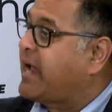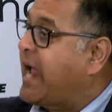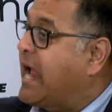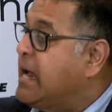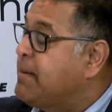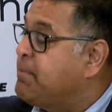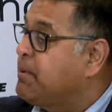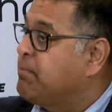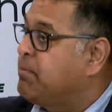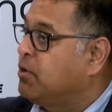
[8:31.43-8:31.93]

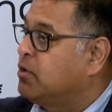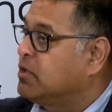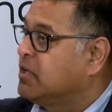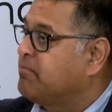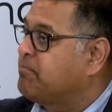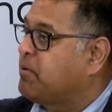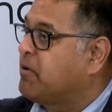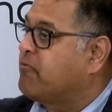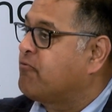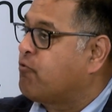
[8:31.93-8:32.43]
capable
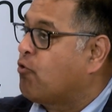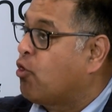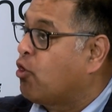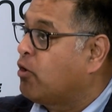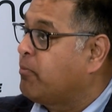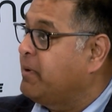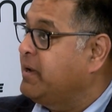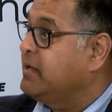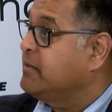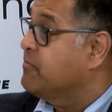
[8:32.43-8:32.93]
of
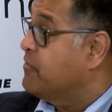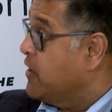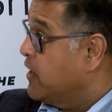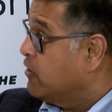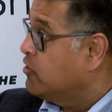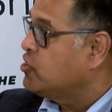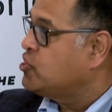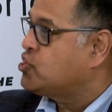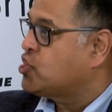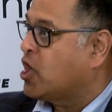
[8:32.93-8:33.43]
performing
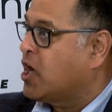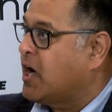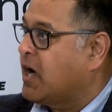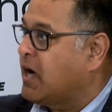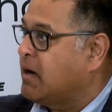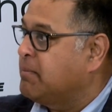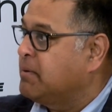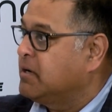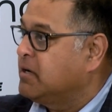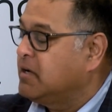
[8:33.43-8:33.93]
their
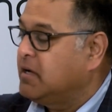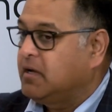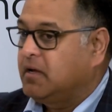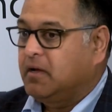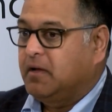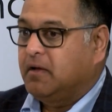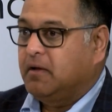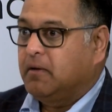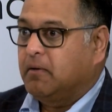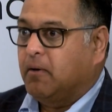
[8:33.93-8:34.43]
job
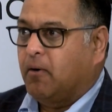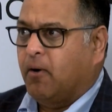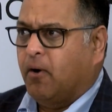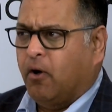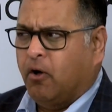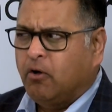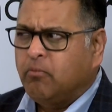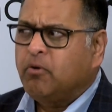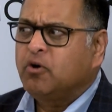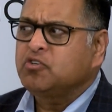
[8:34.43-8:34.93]

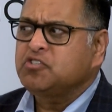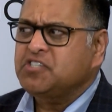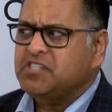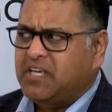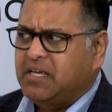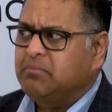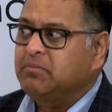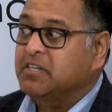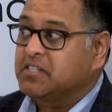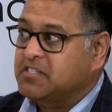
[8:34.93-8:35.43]
almost
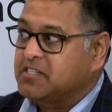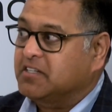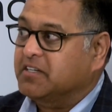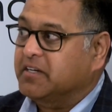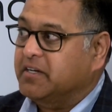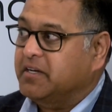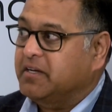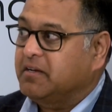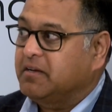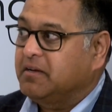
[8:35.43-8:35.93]

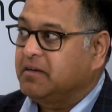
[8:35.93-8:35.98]
seamlessly?